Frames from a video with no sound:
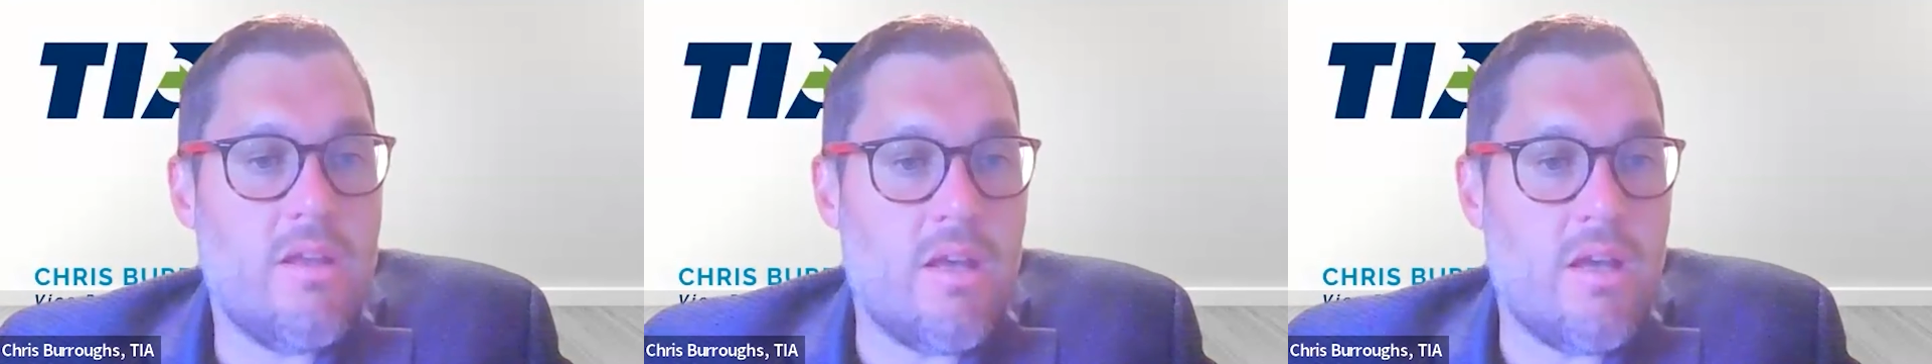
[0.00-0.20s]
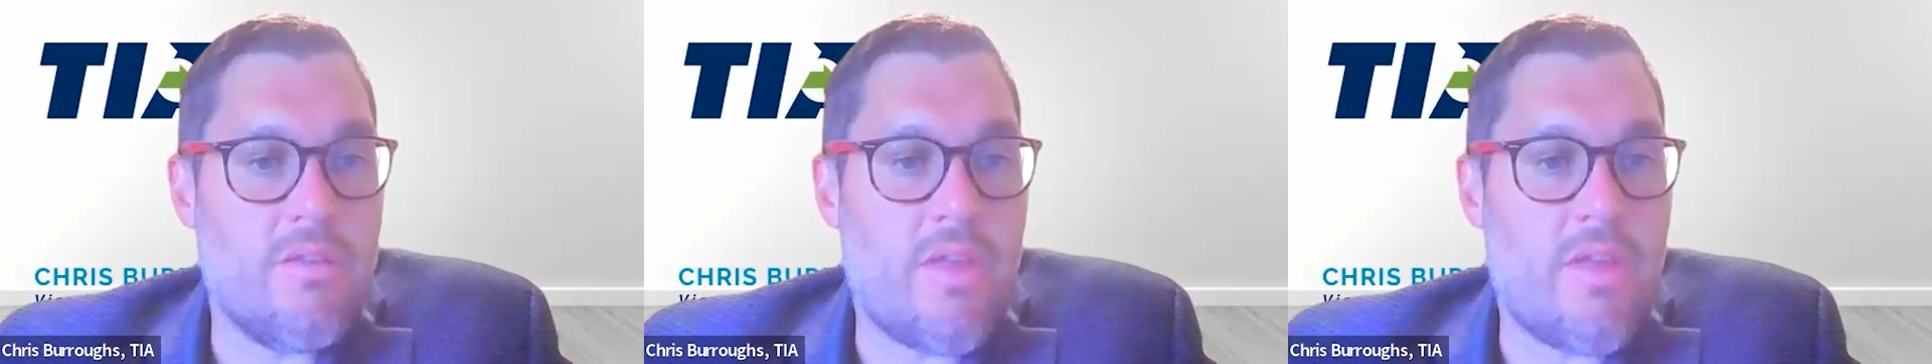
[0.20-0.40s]

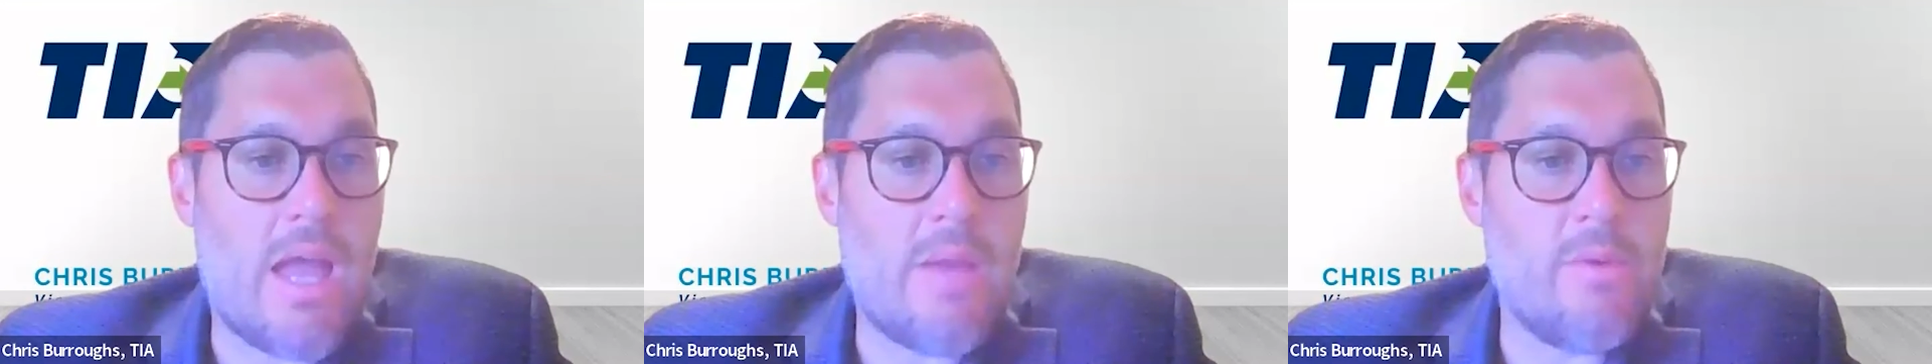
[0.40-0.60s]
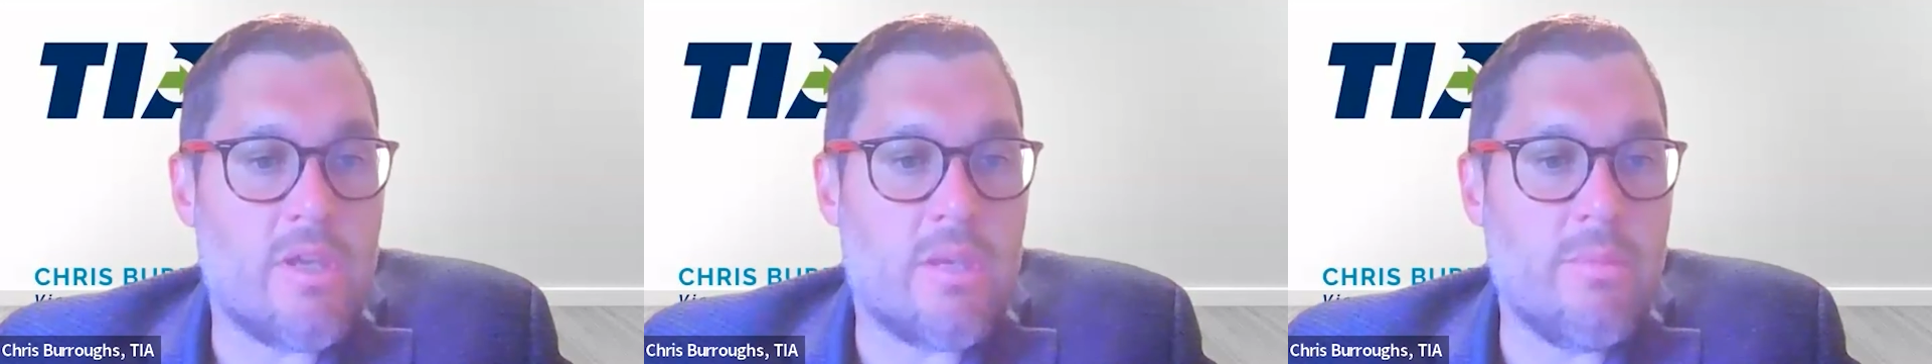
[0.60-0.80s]
The
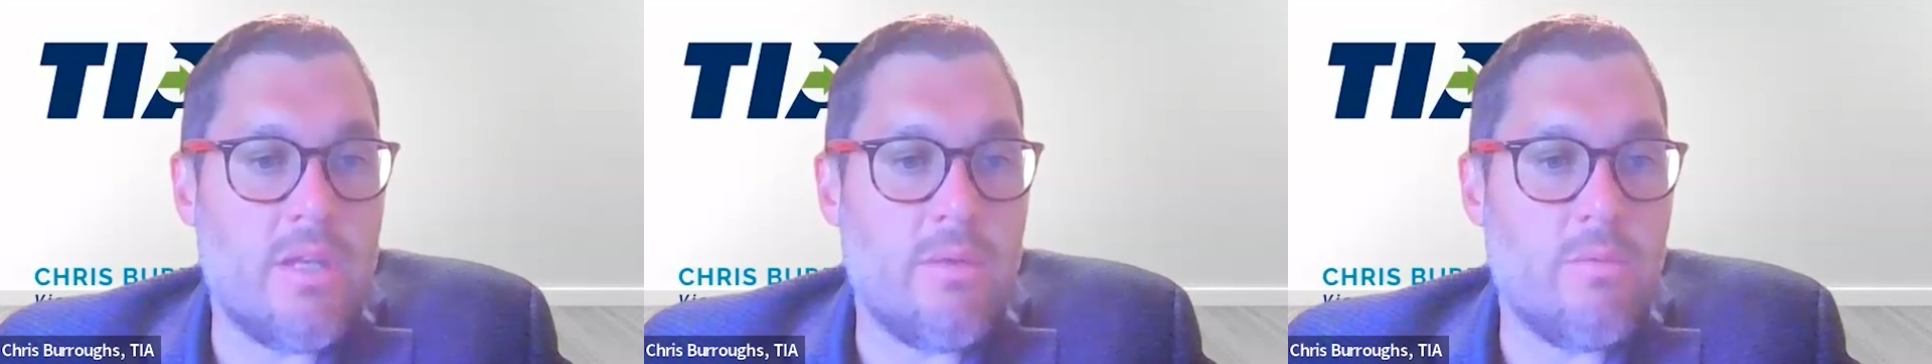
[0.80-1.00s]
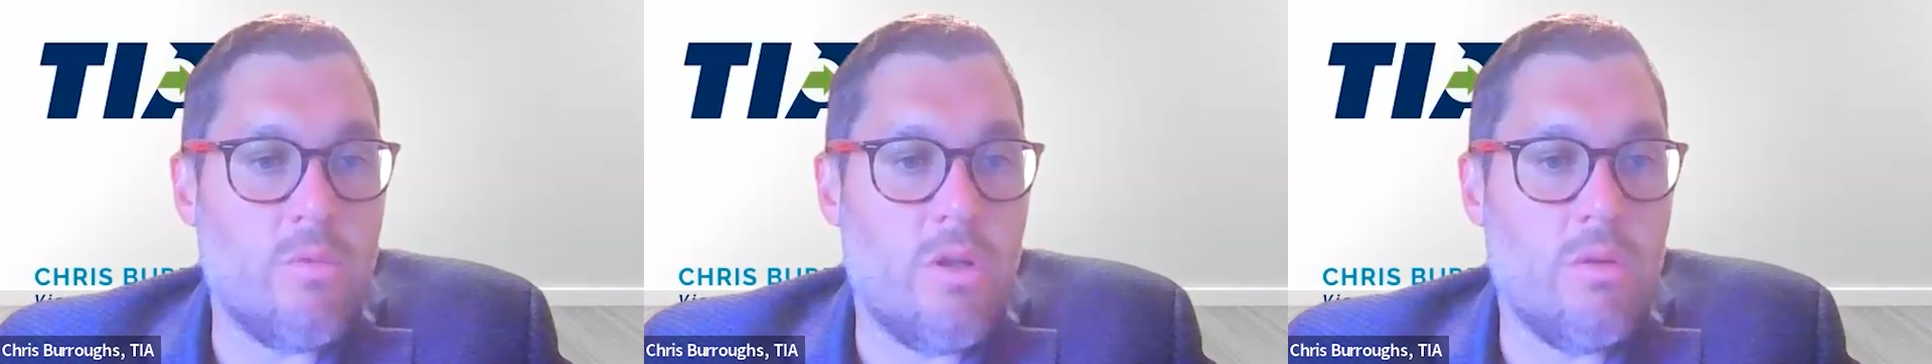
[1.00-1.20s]
highway
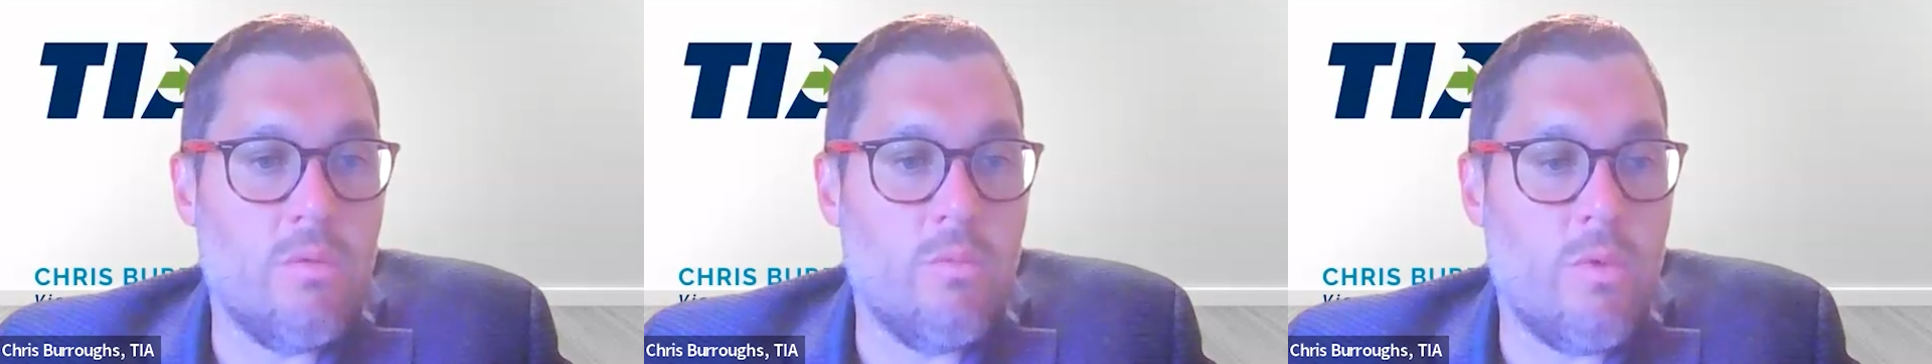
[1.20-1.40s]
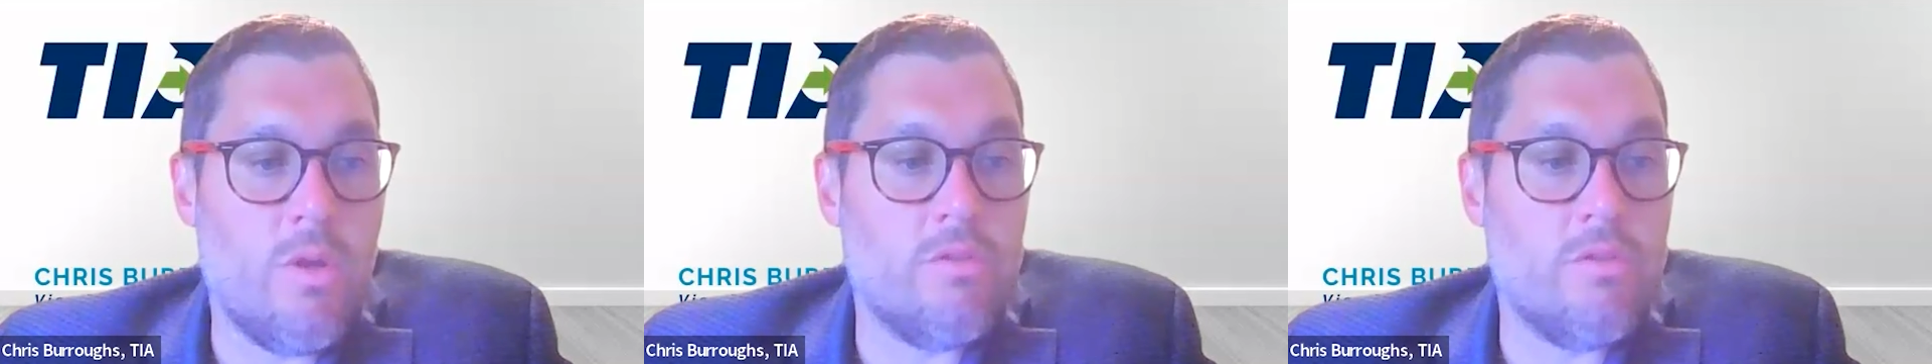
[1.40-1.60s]
committee
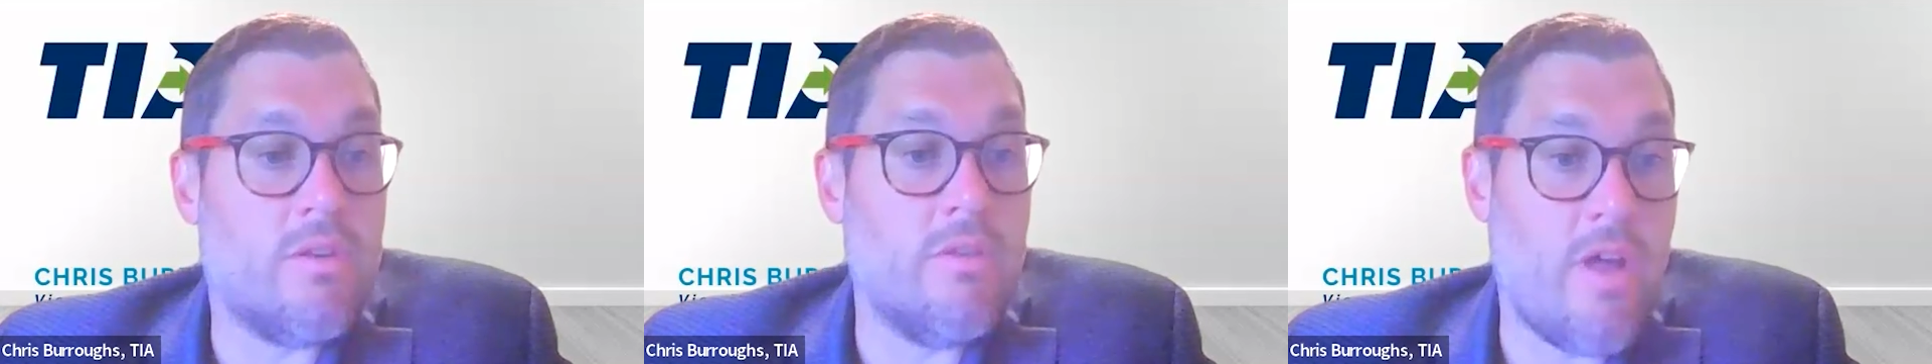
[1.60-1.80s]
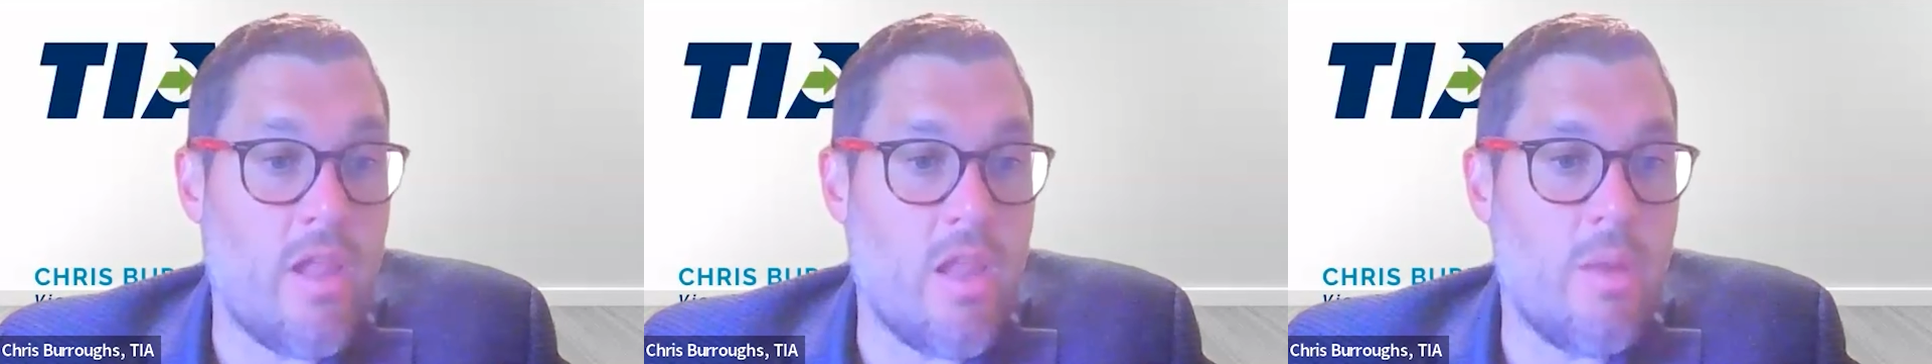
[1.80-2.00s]
will
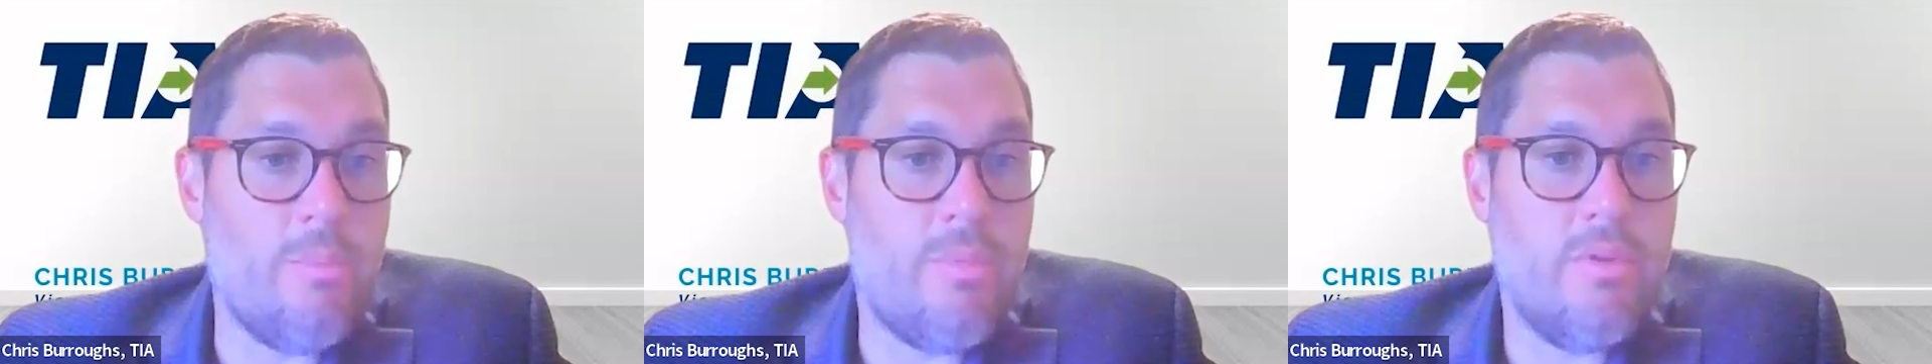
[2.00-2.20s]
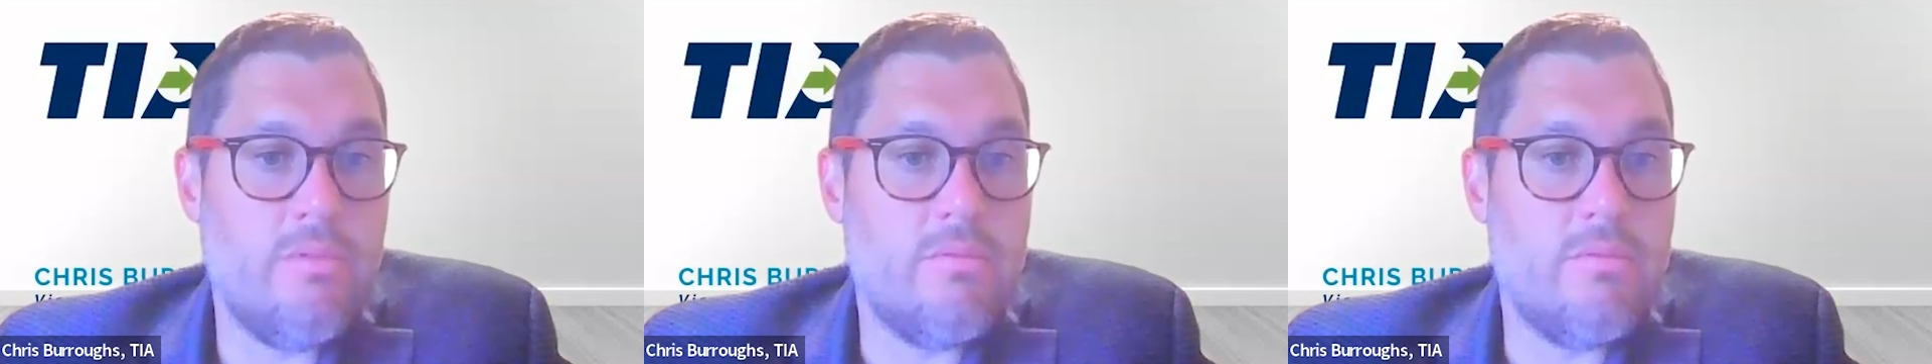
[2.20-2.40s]

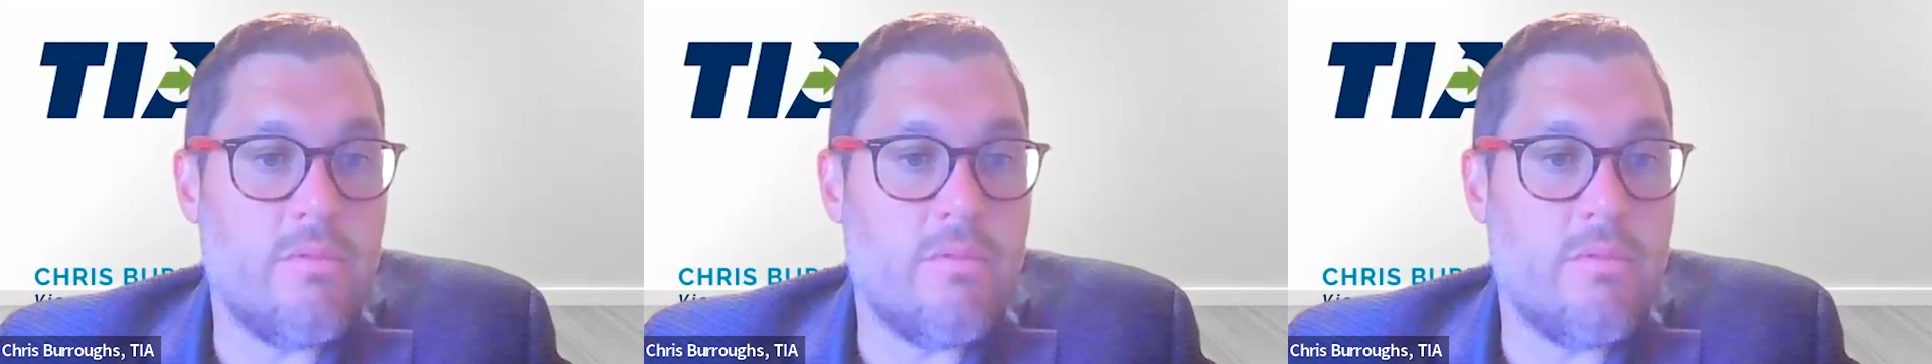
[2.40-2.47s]
develop